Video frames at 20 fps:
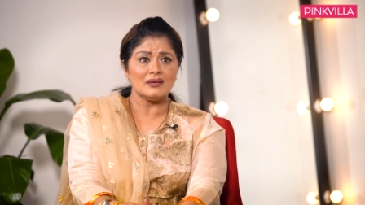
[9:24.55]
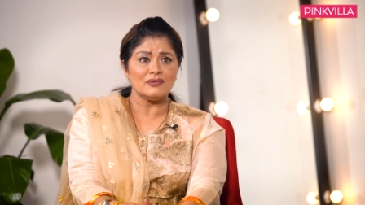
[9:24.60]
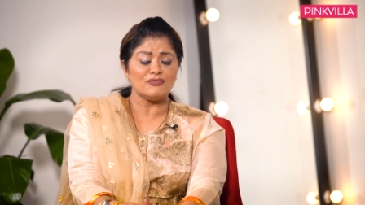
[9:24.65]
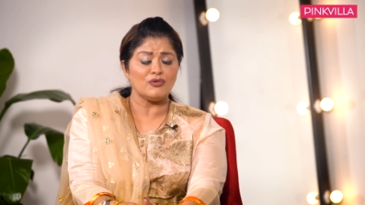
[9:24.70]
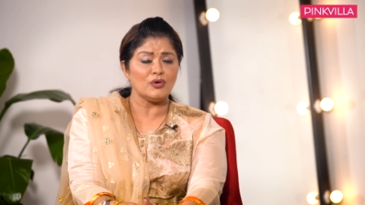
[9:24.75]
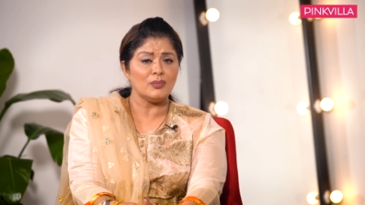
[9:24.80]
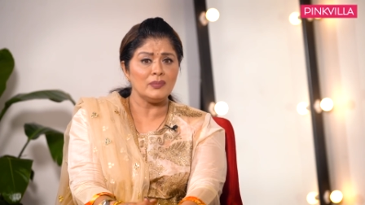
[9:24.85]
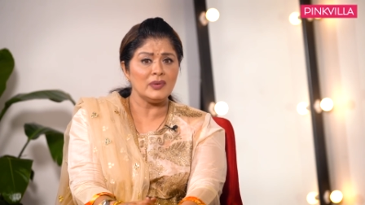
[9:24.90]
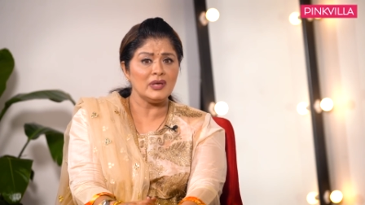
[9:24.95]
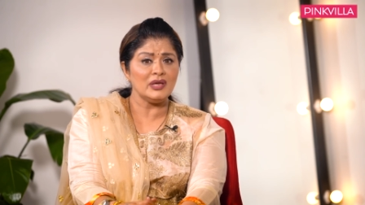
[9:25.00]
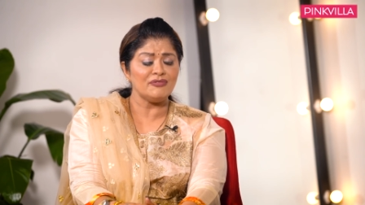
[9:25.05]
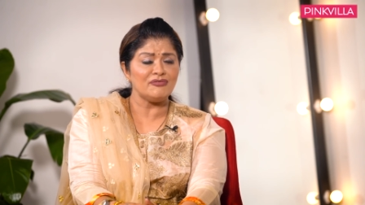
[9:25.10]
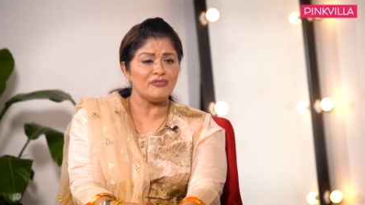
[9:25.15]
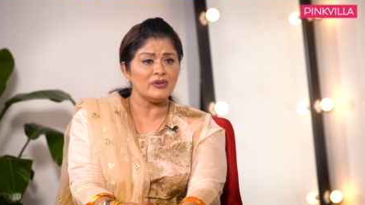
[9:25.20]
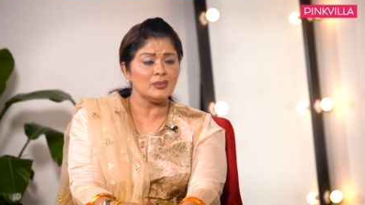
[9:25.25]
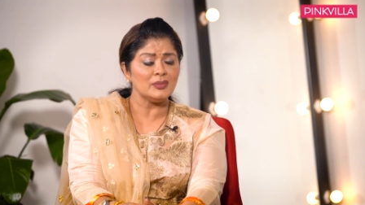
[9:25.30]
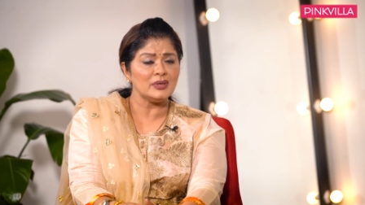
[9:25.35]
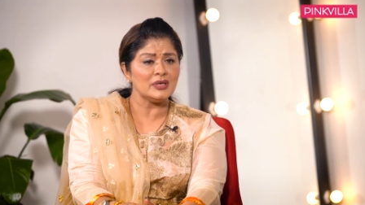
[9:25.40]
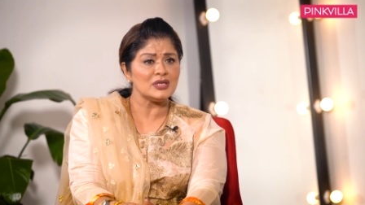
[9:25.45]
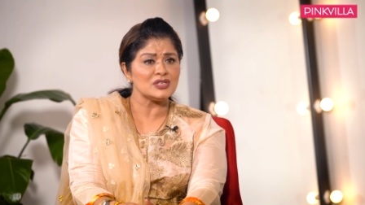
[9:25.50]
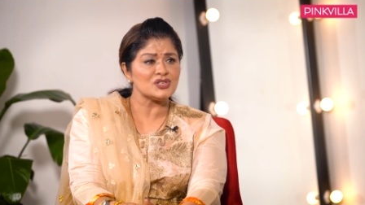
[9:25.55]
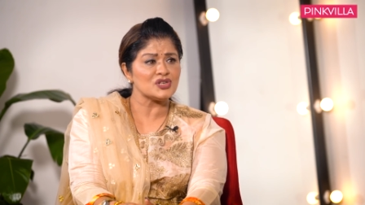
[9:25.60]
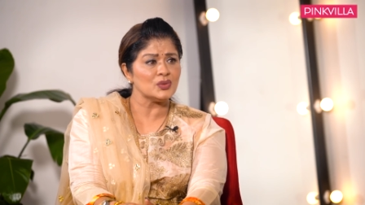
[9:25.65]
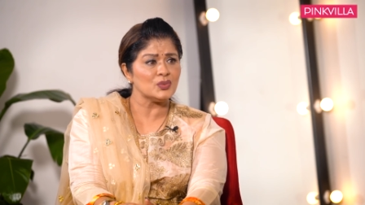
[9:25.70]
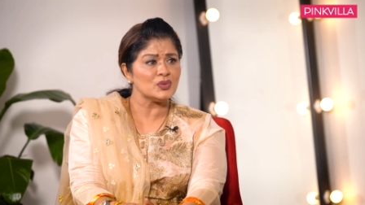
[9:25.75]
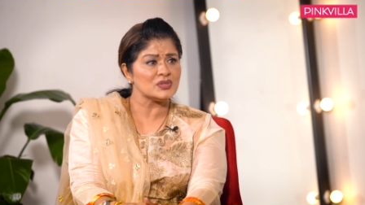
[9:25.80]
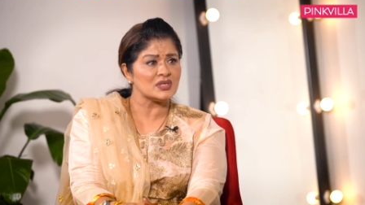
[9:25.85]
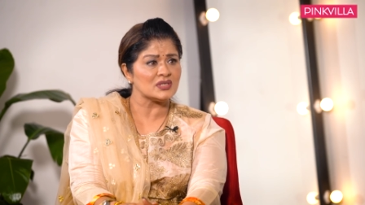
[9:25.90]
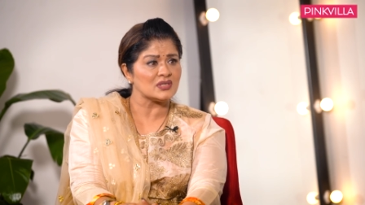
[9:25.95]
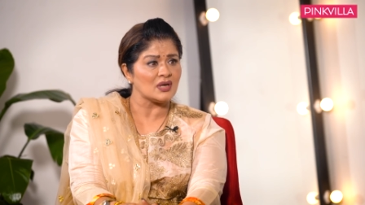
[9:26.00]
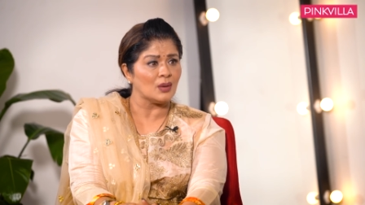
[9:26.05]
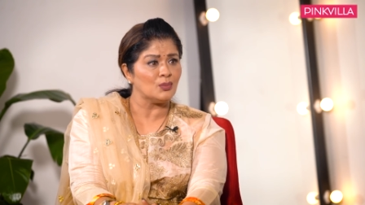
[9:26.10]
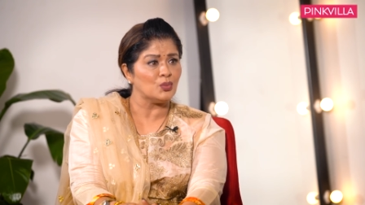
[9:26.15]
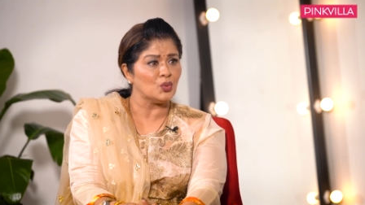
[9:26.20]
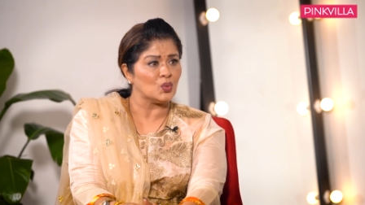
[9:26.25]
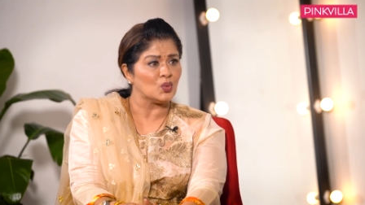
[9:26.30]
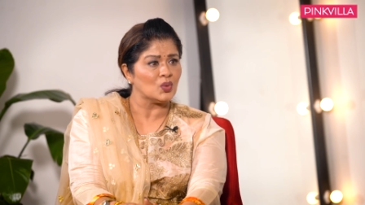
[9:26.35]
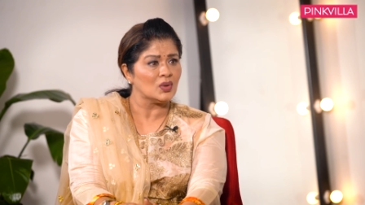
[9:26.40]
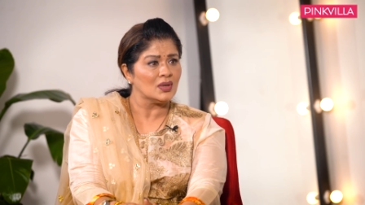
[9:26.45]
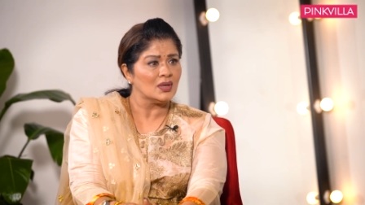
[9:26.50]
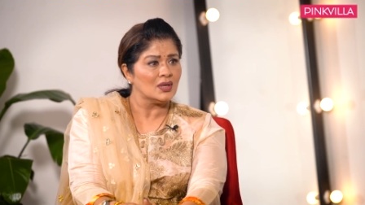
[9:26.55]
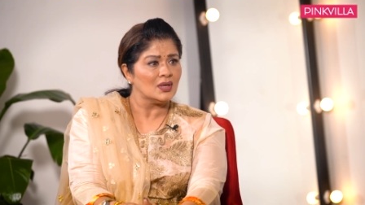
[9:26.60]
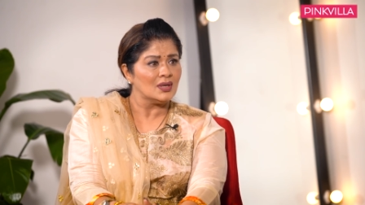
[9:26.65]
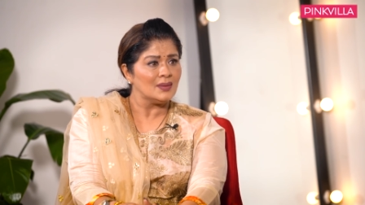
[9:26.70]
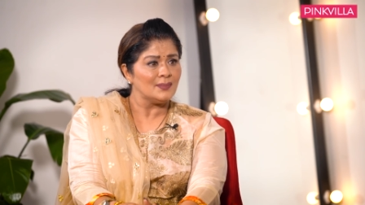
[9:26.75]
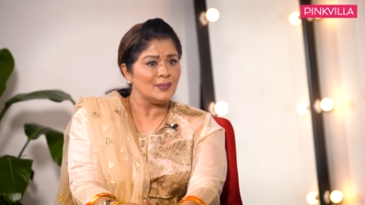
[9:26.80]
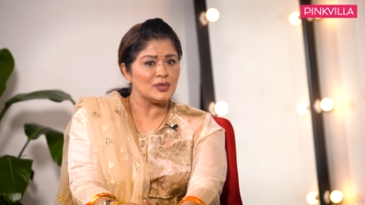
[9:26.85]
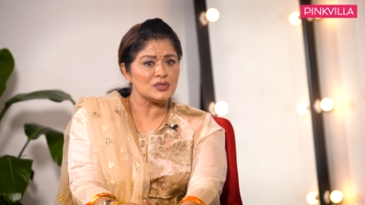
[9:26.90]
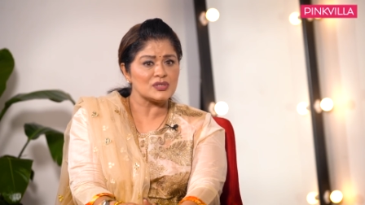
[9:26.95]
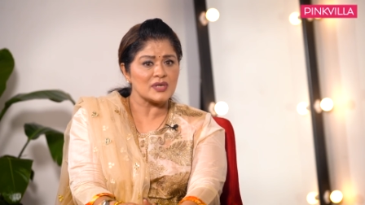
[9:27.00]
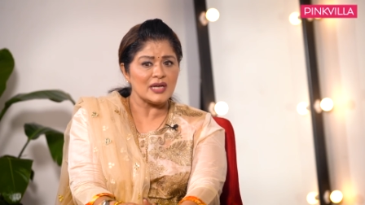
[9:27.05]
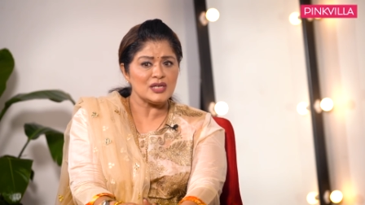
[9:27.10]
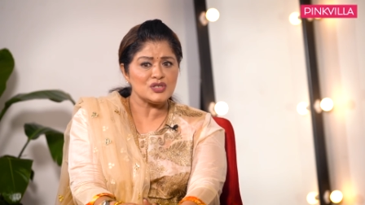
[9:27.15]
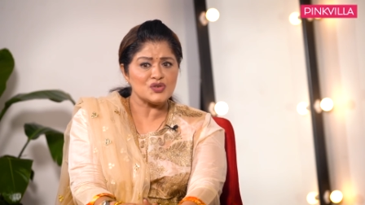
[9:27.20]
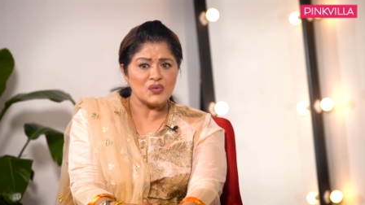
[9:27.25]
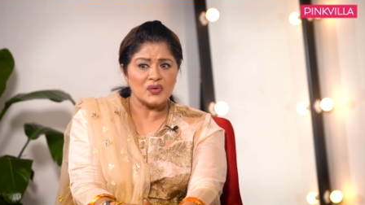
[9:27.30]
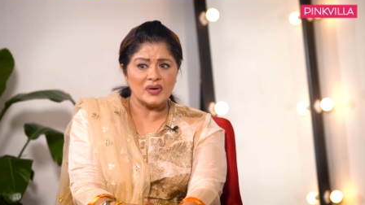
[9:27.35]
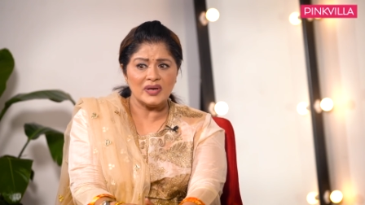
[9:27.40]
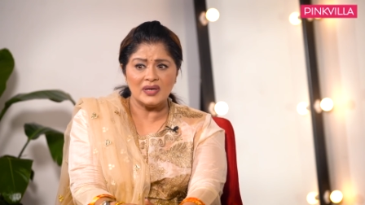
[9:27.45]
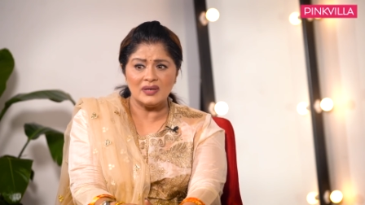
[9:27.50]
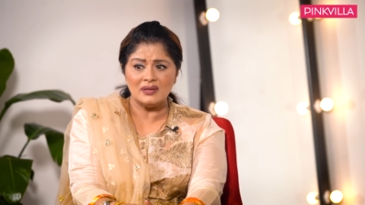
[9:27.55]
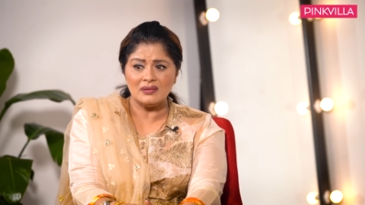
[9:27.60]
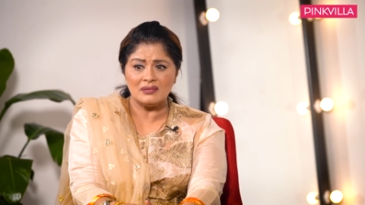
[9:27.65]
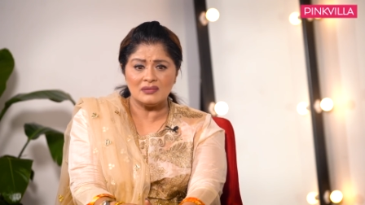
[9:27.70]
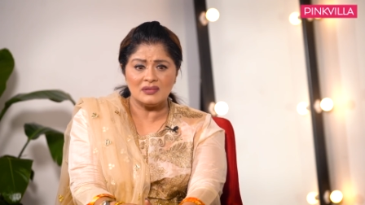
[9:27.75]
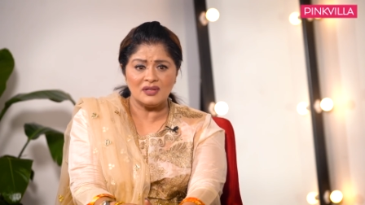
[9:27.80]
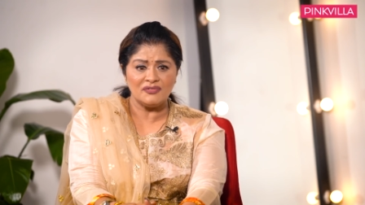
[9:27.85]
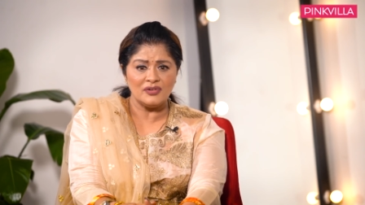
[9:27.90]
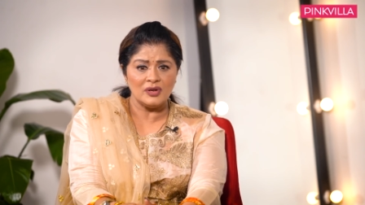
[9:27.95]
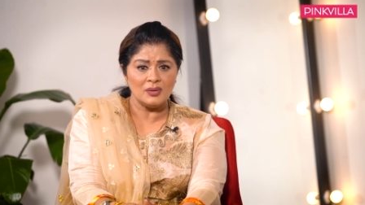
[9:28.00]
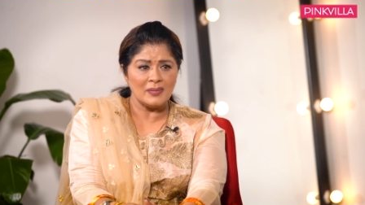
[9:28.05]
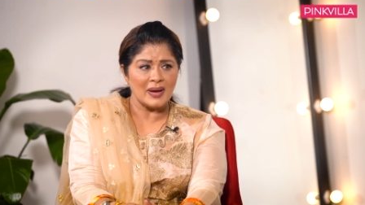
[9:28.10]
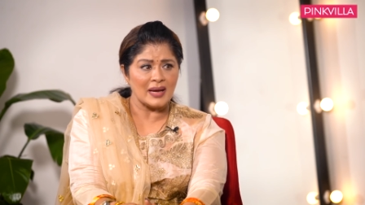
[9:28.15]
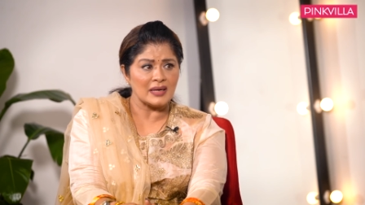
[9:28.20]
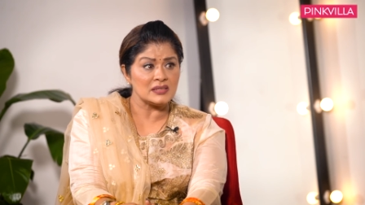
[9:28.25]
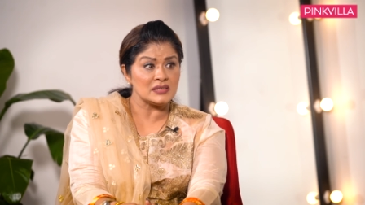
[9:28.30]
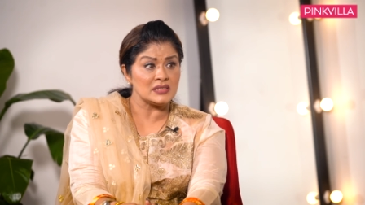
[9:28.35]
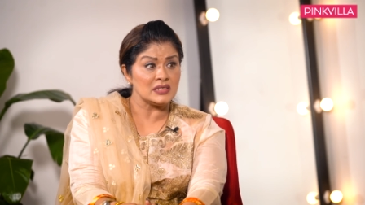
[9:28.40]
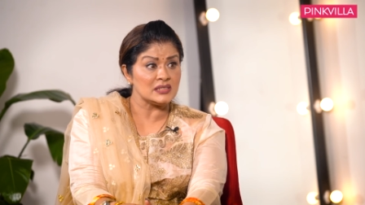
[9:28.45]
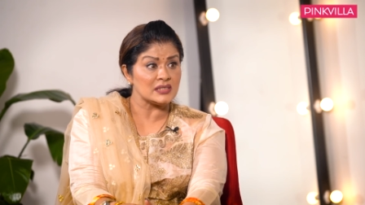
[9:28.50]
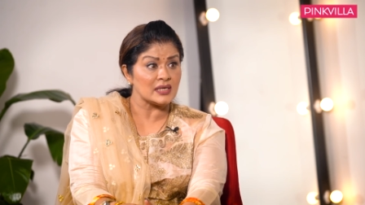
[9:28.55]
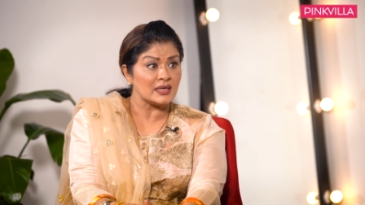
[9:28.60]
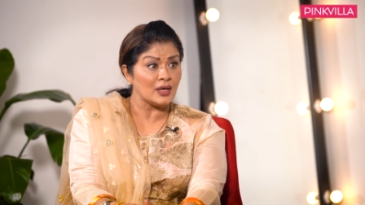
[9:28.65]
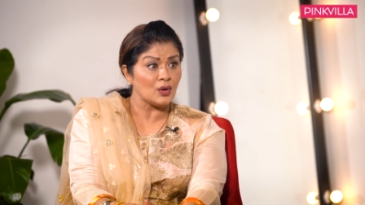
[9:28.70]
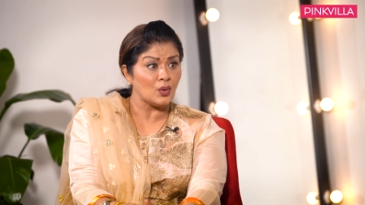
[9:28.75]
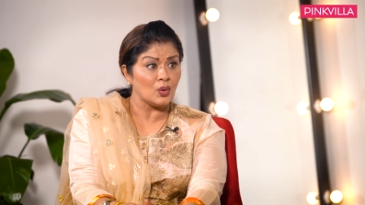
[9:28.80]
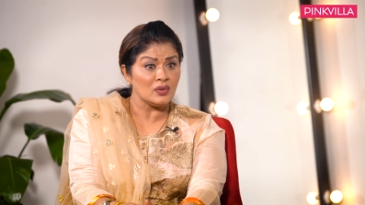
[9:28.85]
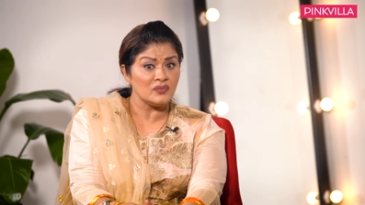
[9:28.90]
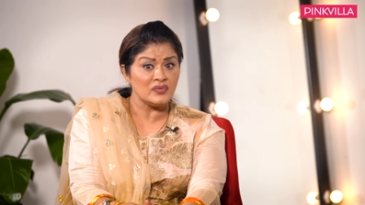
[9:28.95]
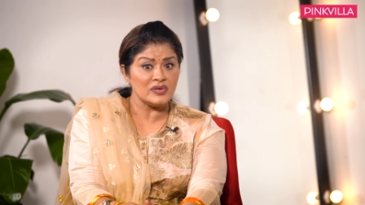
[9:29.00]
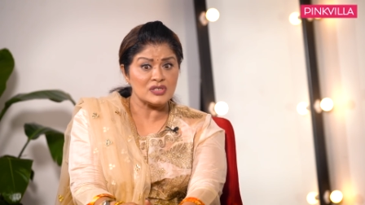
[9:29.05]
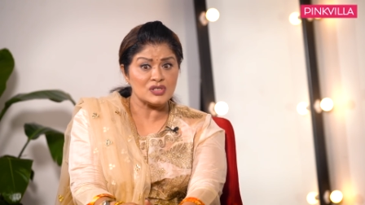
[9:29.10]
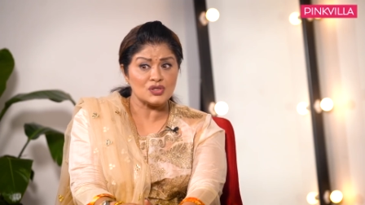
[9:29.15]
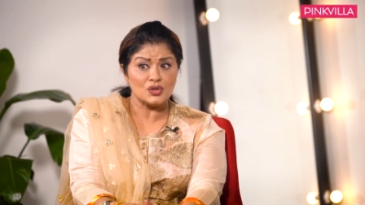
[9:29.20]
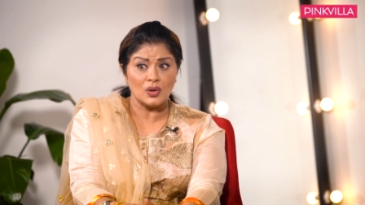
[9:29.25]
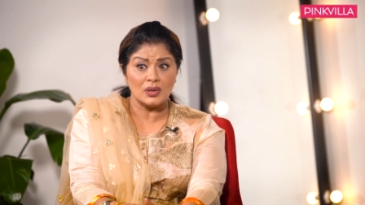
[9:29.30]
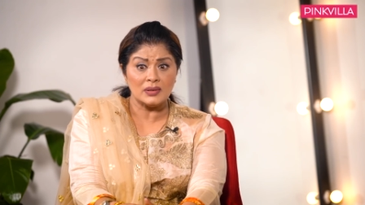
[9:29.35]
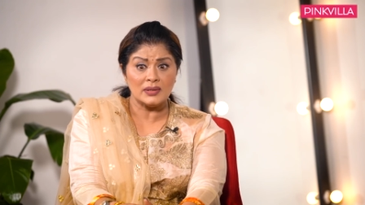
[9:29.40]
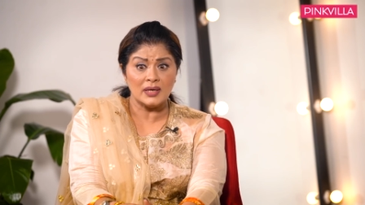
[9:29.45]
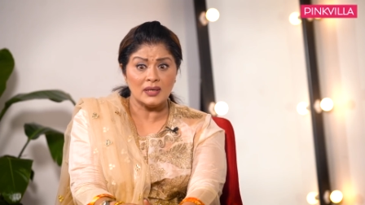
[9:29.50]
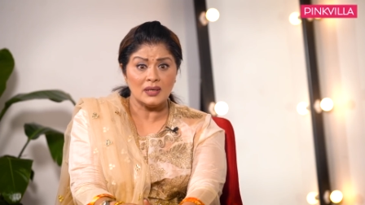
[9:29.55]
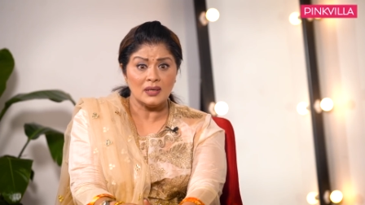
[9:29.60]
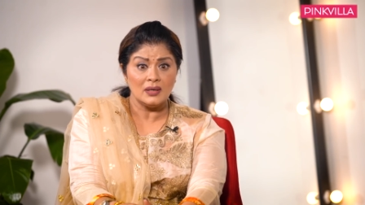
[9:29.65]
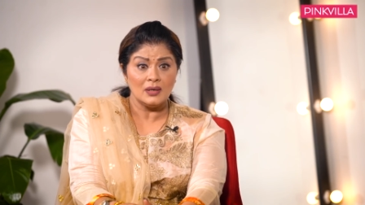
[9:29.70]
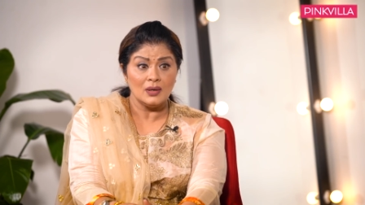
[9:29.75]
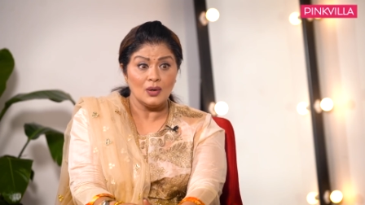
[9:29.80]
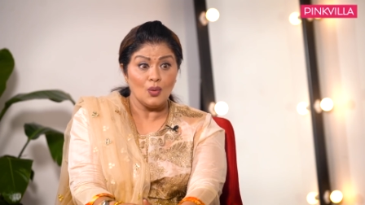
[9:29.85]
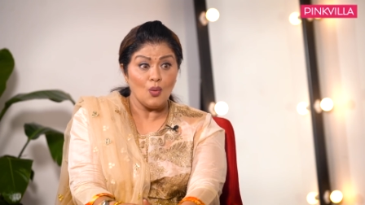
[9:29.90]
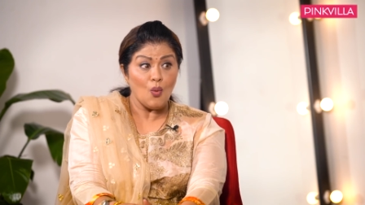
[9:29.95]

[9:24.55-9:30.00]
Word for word: for me, film industry was a taboo because I used to read the film magazines and I always thought that,